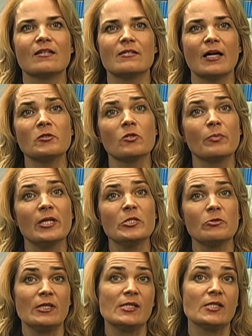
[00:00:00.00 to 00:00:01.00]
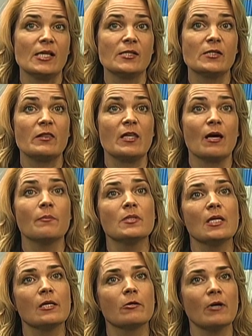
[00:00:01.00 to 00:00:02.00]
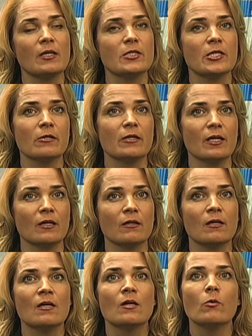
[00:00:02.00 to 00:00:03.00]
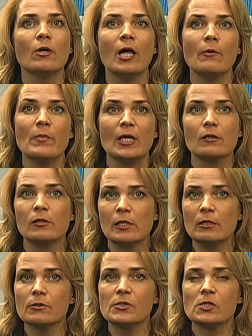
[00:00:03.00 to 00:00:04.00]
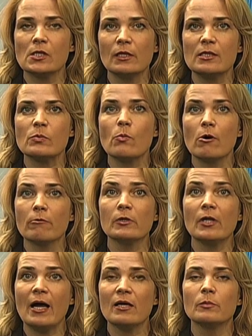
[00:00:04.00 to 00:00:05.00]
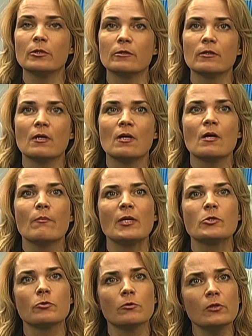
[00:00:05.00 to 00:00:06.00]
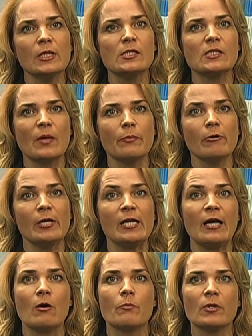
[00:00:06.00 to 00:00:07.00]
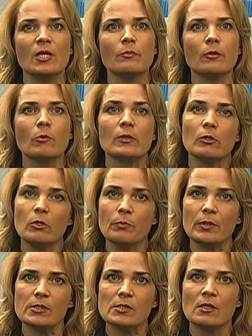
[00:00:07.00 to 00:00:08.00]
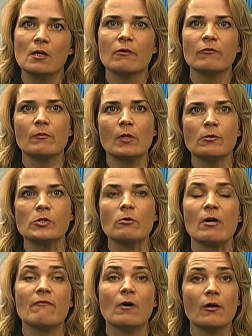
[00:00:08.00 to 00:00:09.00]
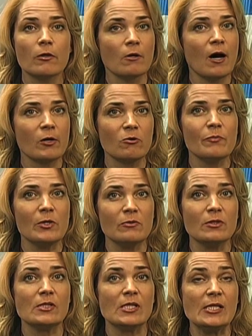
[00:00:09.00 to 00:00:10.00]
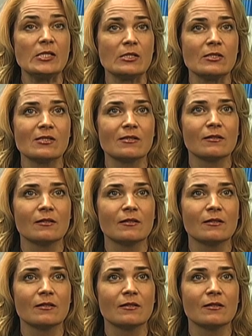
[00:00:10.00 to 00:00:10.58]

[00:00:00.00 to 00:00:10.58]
Dr. Petri says that the updated criteria will help make clinical studies more reliable by truly separating out people with lupus from those who have other autoimmune diseases.